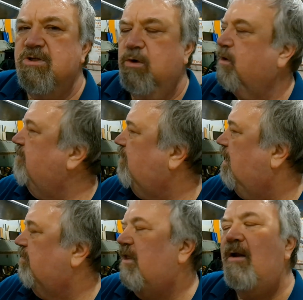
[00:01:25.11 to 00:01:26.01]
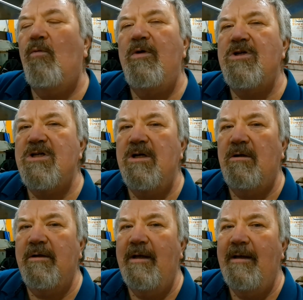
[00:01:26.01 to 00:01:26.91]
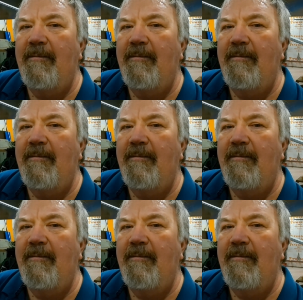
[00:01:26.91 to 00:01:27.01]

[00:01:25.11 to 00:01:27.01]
So I've got that windshield